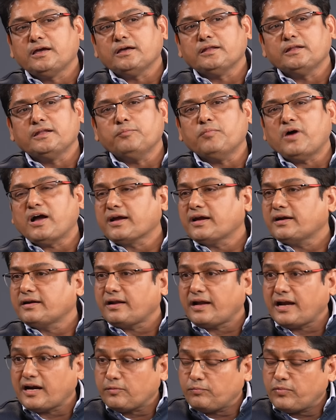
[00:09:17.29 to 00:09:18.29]
the market
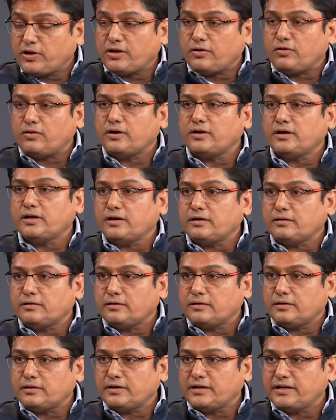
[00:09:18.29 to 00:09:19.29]
cracked by around,
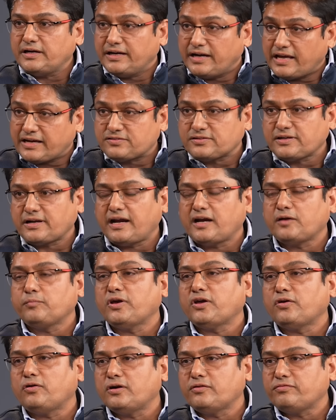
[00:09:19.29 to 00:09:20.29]
the index cracked
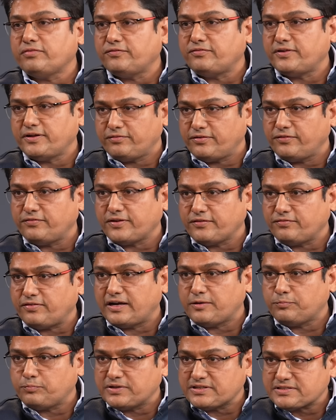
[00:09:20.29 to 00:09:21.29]
by around
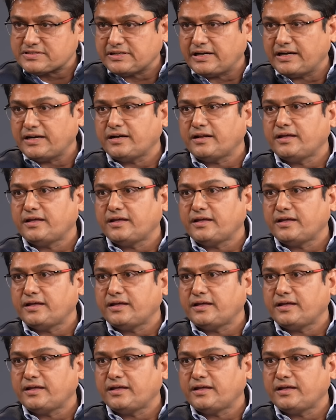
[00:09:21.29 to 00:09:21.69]
50-55%.